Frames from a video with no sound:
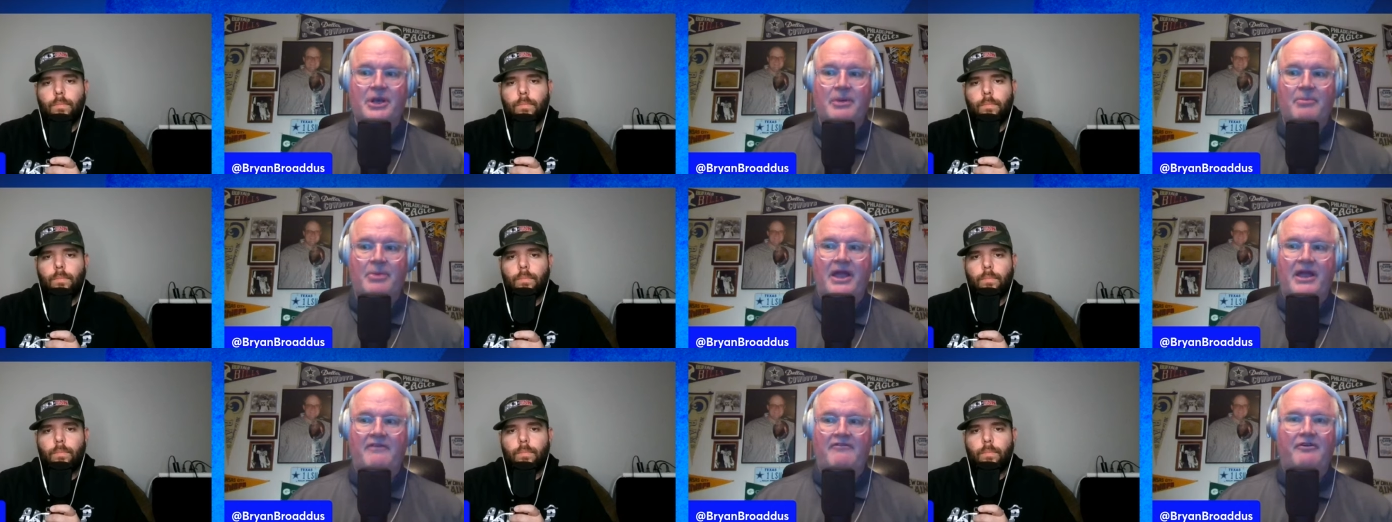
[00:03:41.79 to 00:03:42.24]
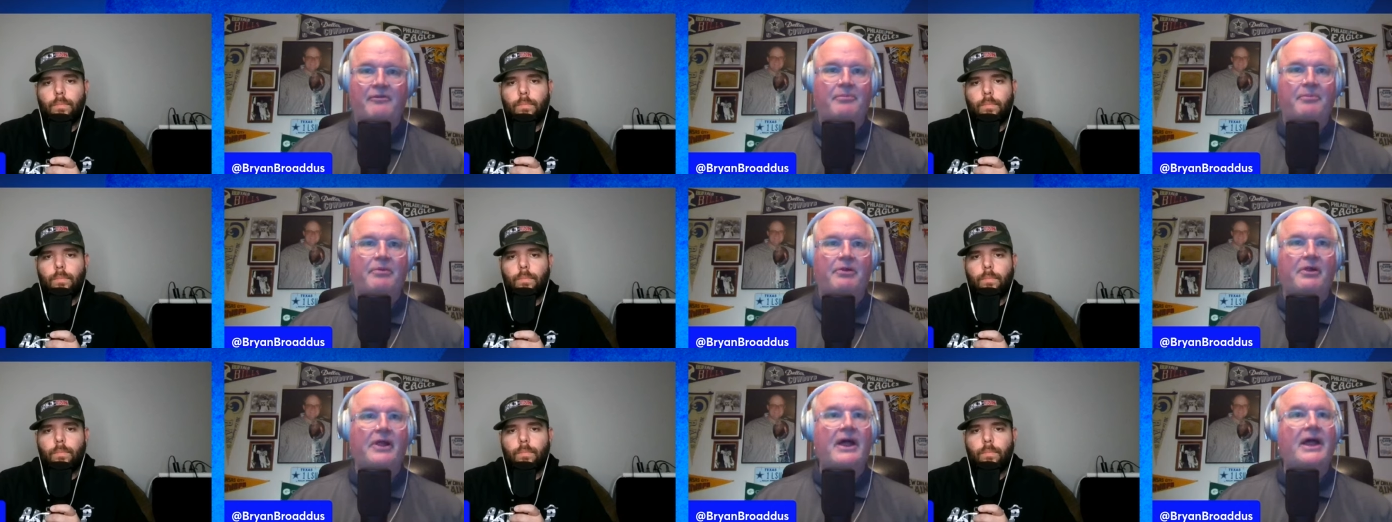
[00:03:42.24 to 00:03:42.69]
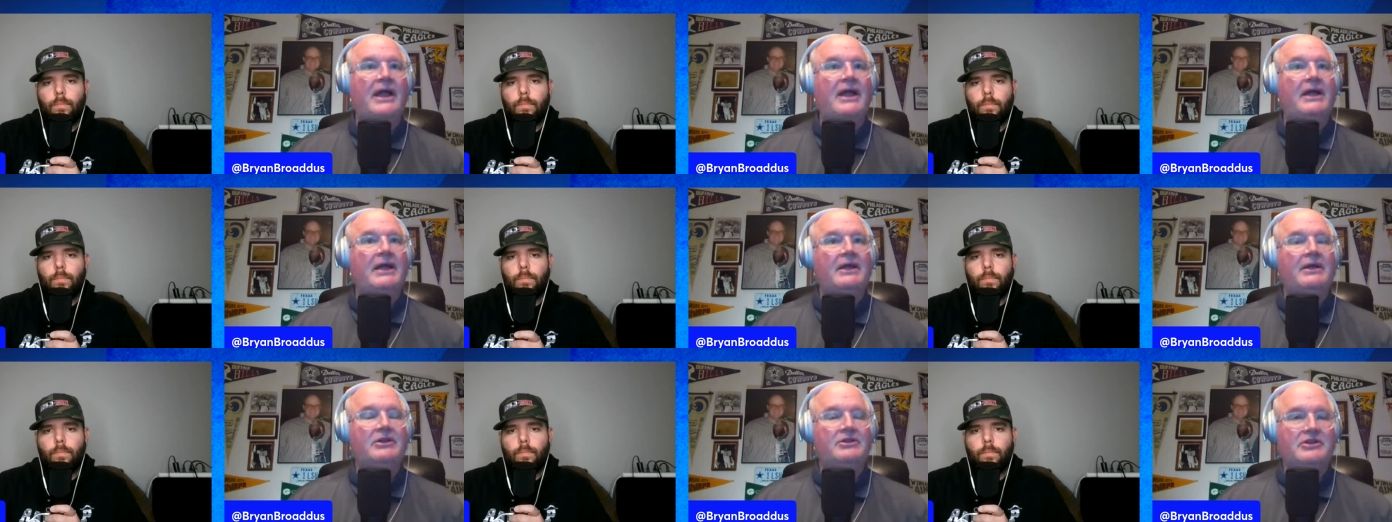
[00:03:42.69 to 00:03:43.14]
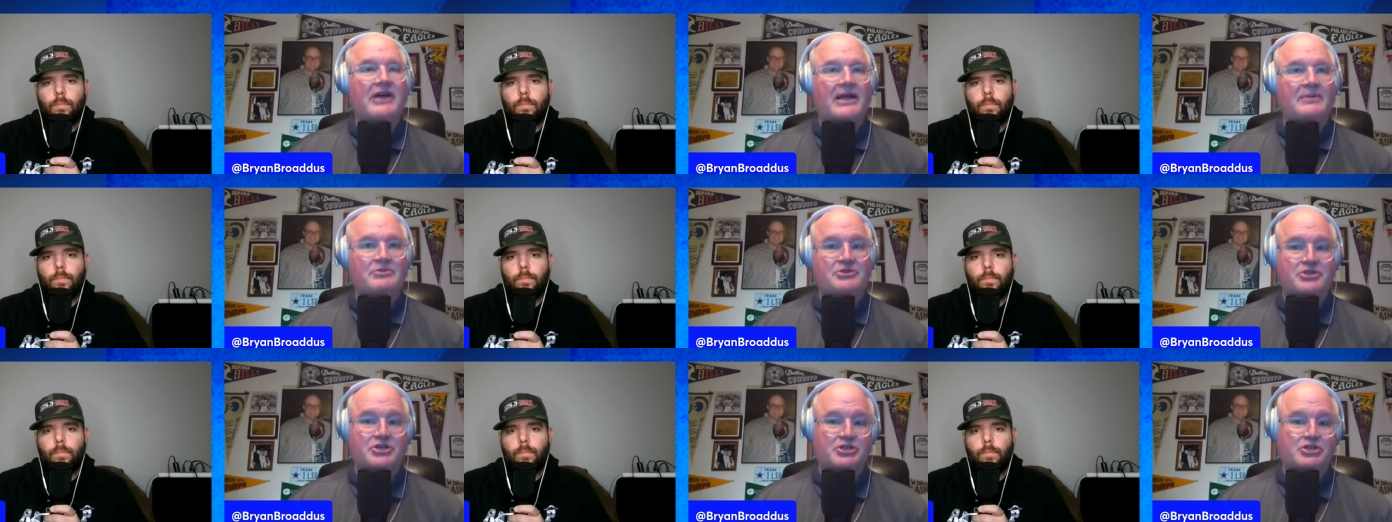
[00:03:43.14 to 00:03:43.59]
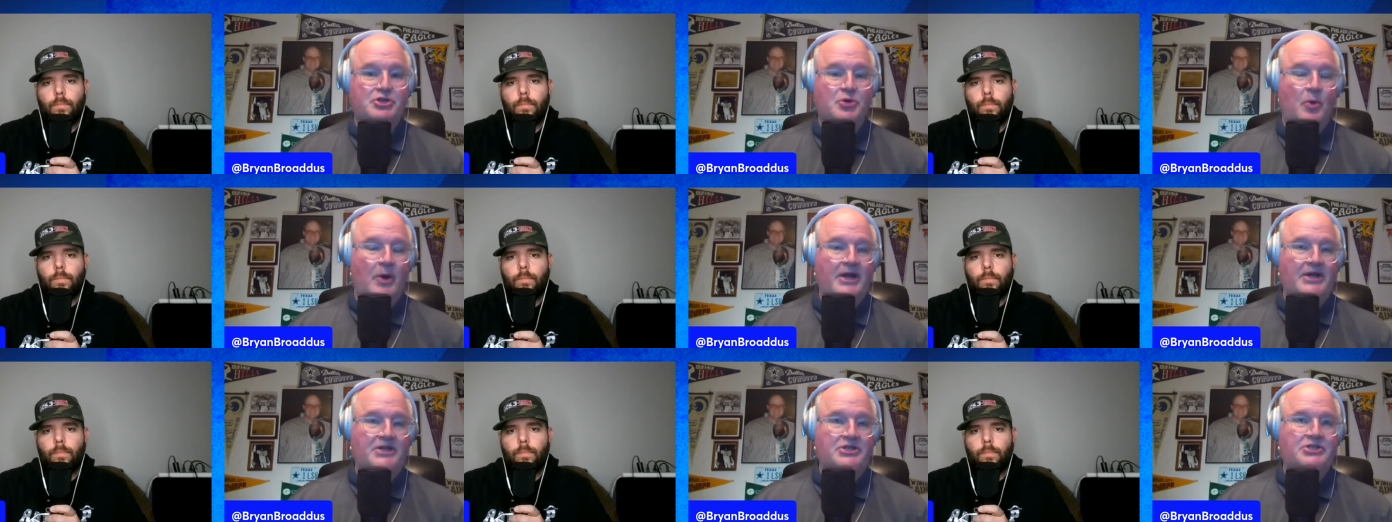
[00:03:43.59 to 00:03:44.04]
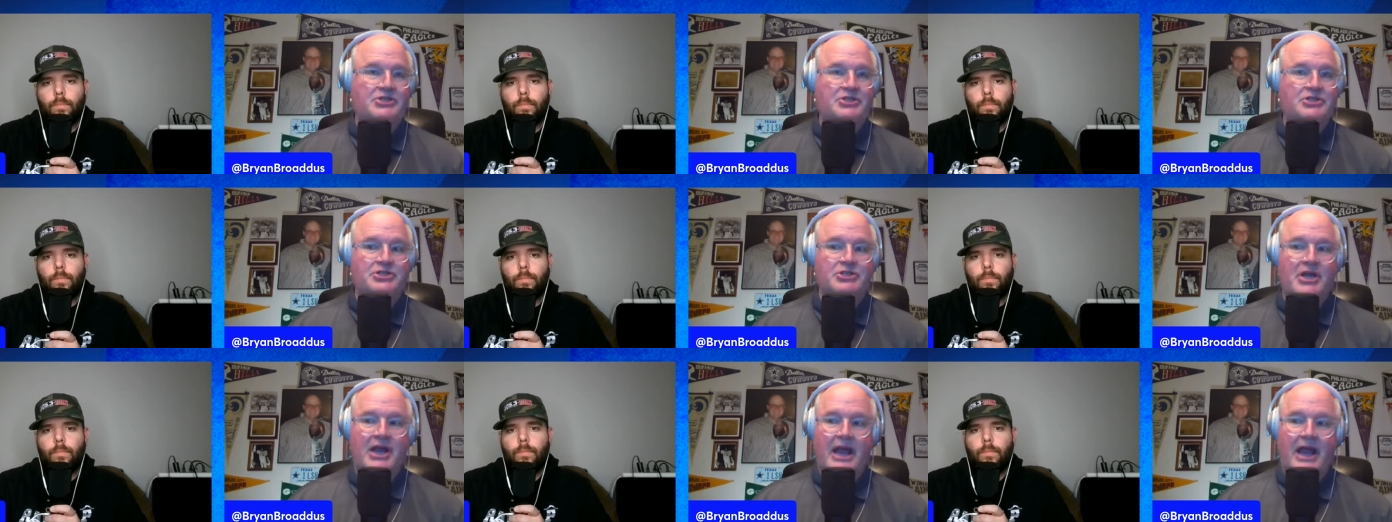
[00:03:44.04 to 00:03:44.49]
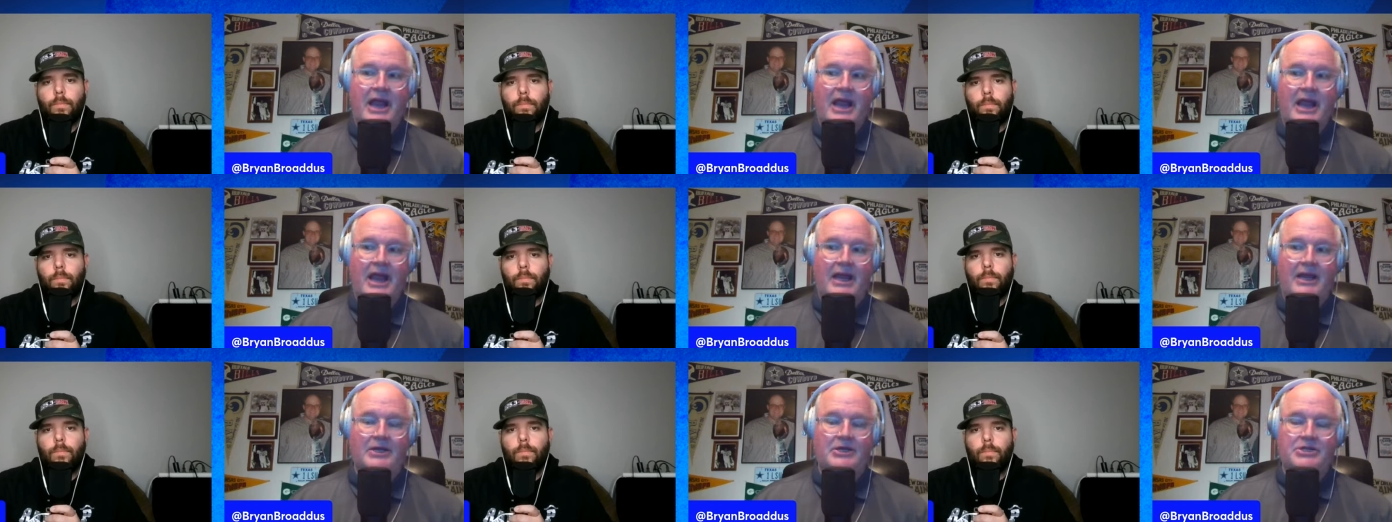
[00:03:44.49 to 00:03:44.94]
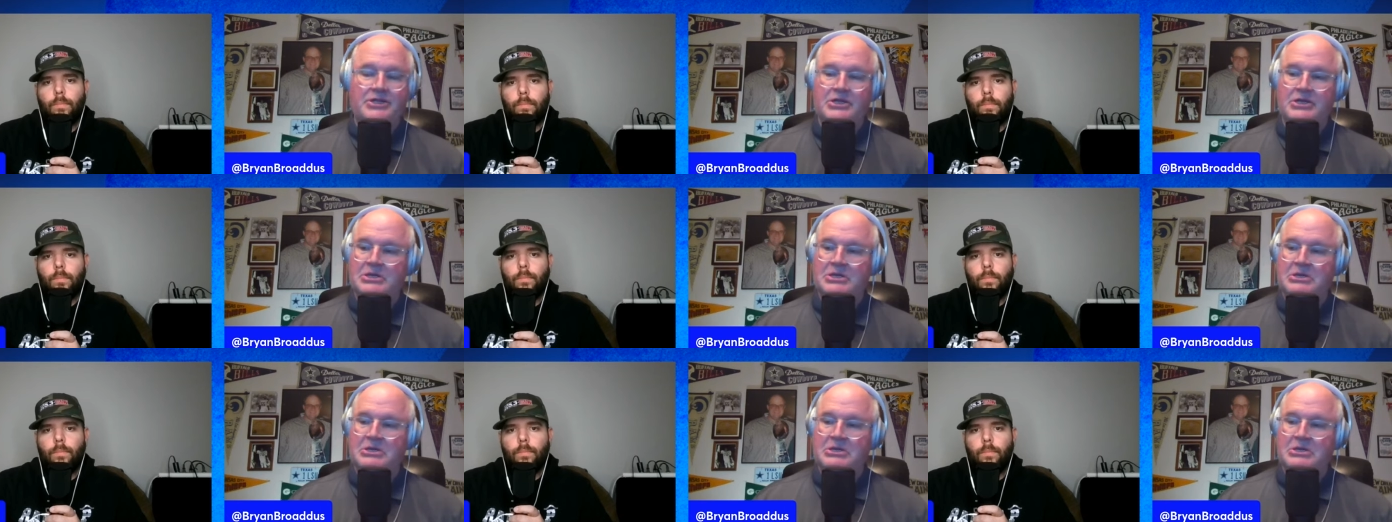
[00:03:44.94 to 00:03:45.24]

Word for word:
Speaker 1: pay for play type situations. And